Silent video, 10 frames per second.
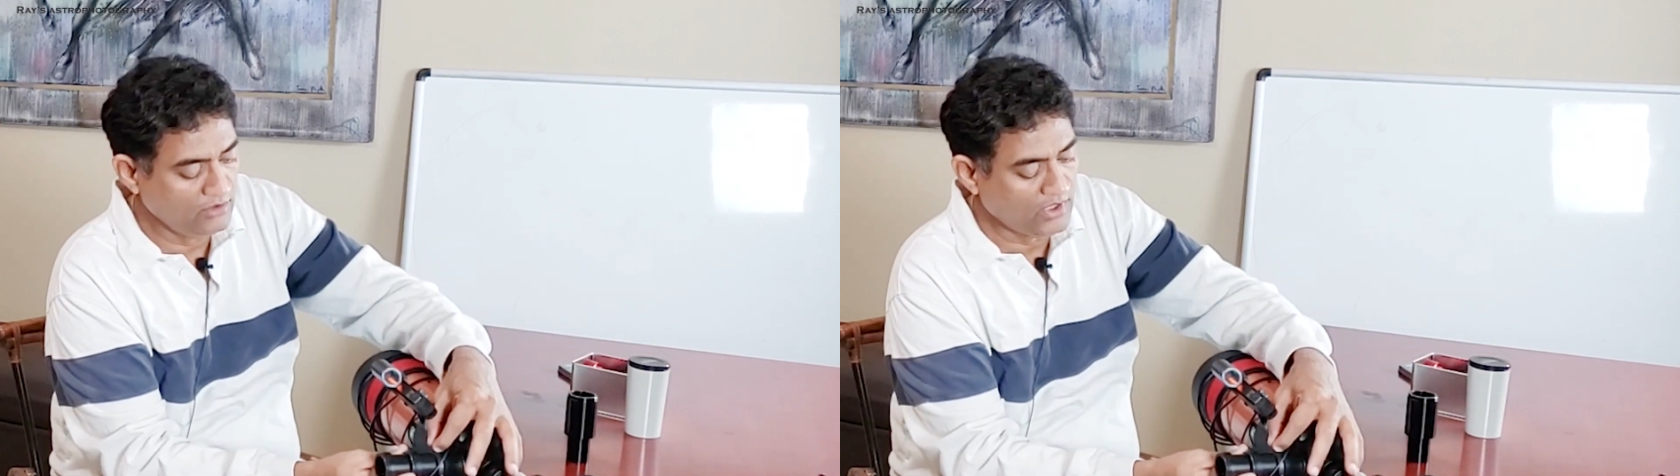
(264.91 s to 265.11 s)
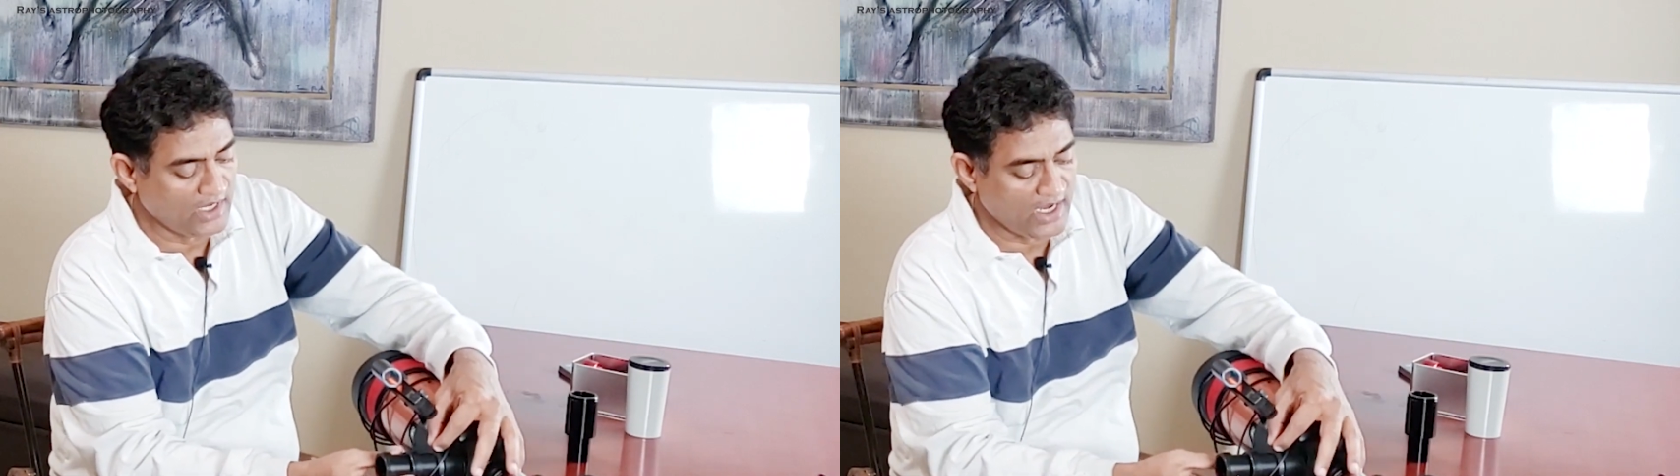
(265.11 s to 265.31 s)

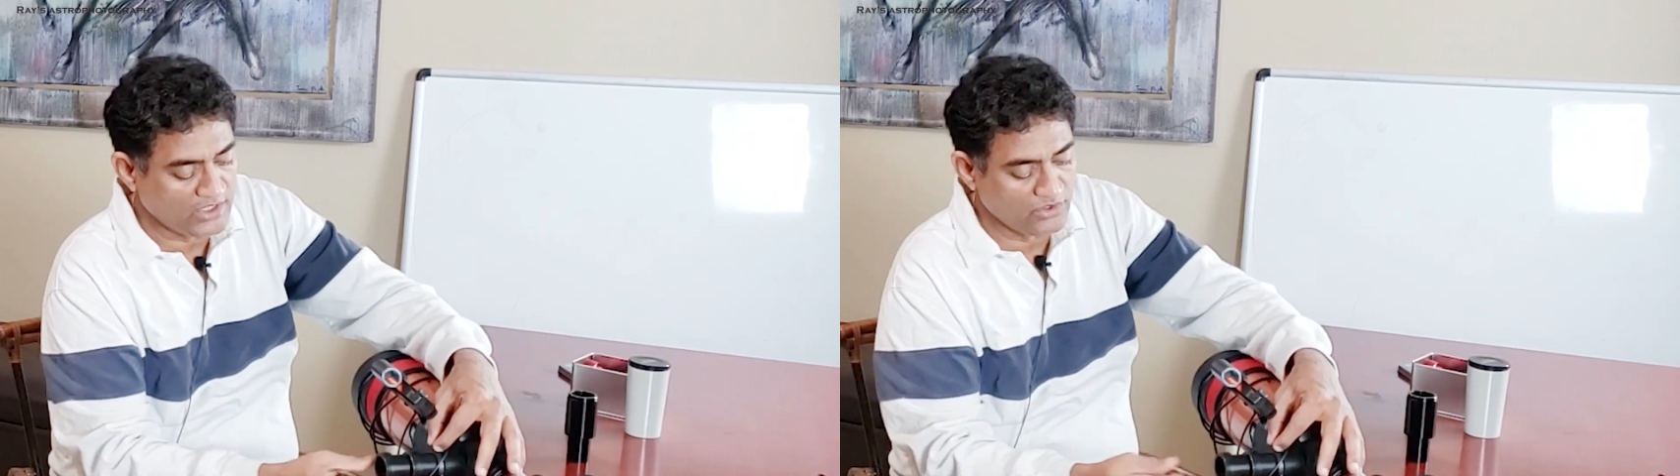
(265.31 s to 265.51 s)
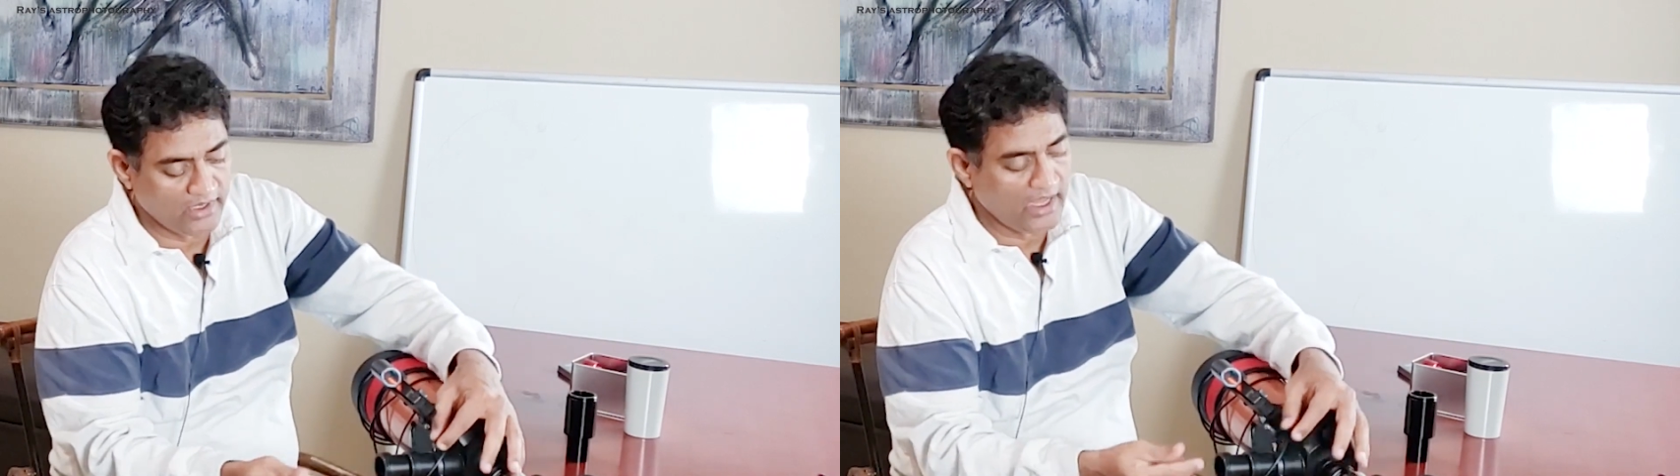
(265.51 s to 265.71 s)
you can
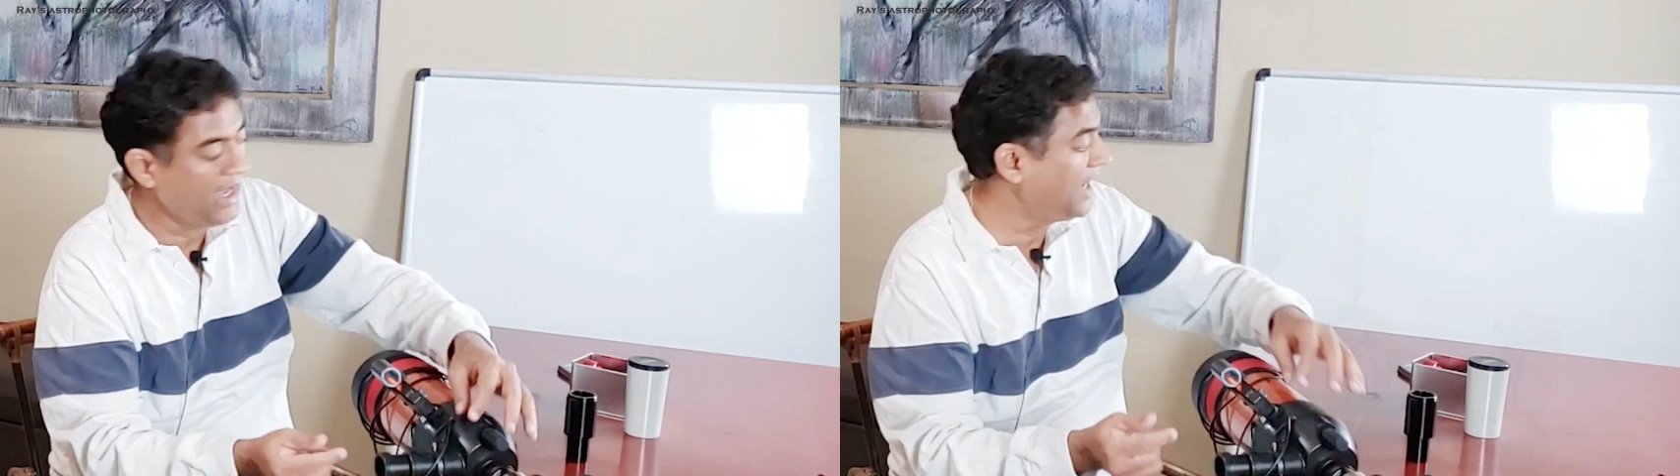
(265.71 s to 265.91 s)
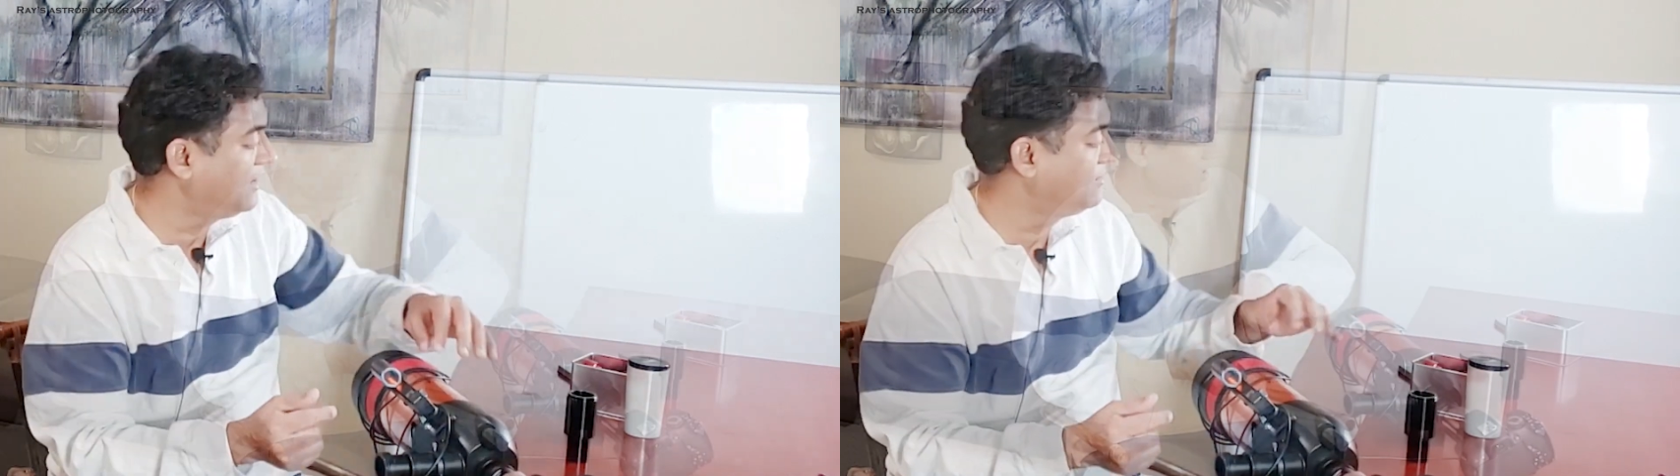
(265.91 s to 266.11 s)
actually
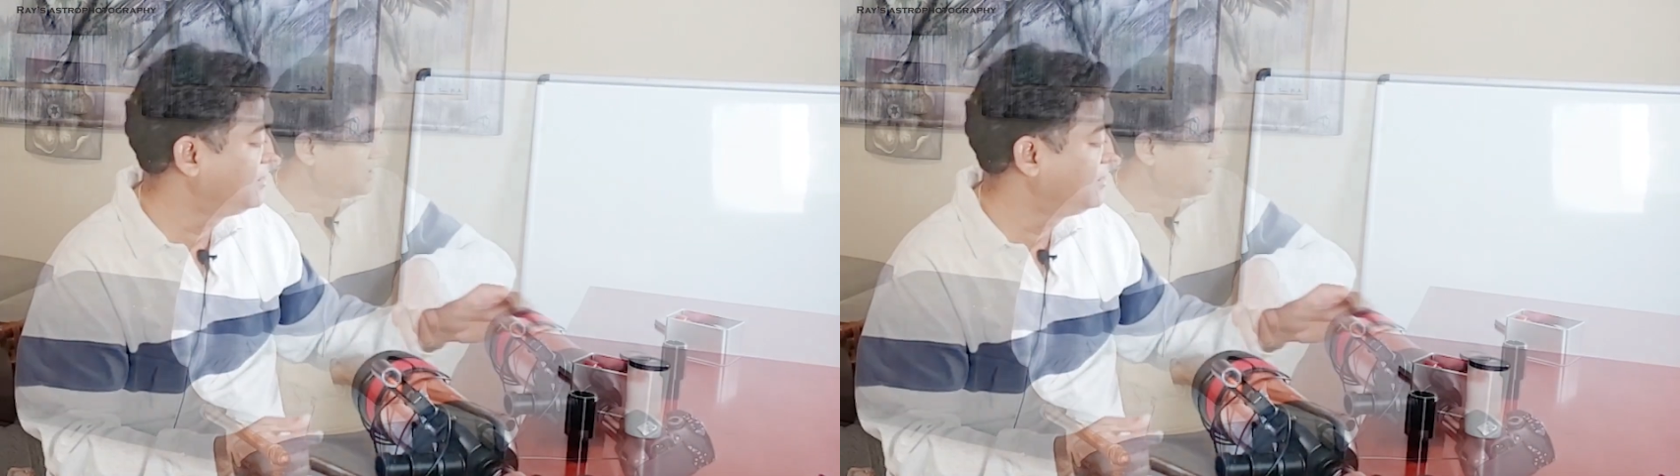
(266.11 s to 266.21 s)
have